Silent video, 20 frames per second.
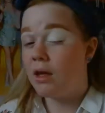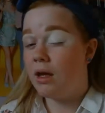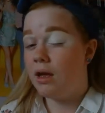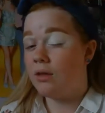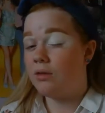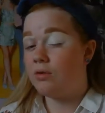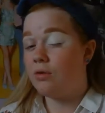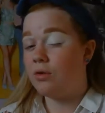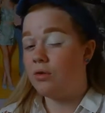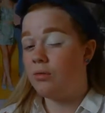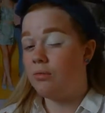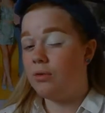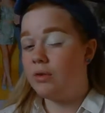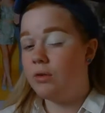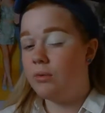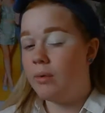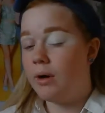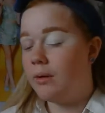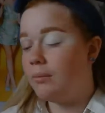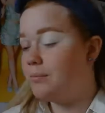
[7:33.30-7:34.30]
It's gone on
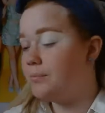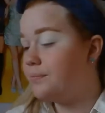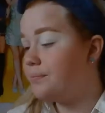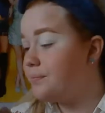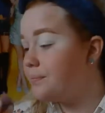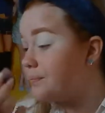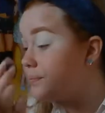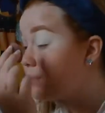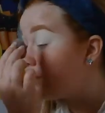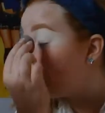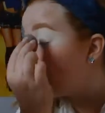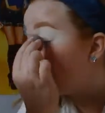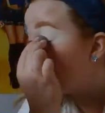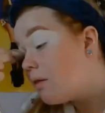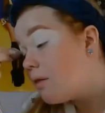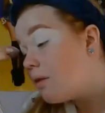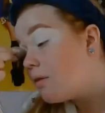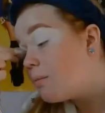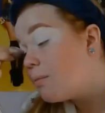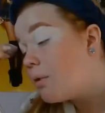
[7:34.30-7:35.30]
really well.
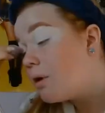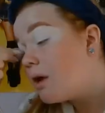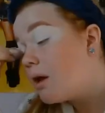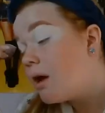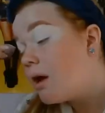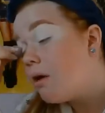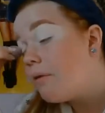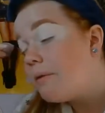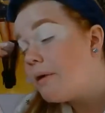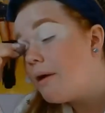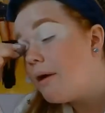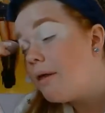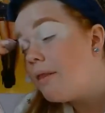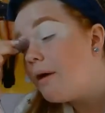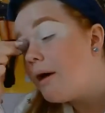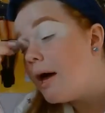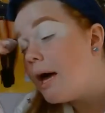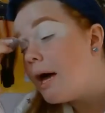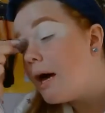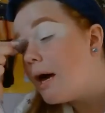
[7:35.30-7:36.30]
Let's put it on the
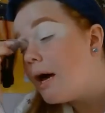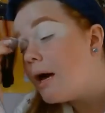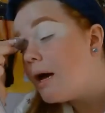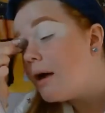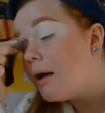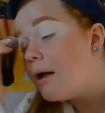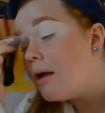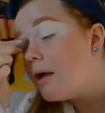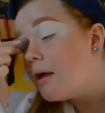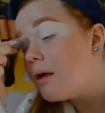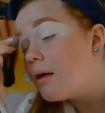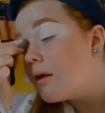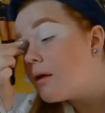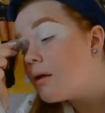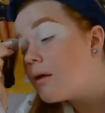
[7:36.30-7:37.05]
other eye.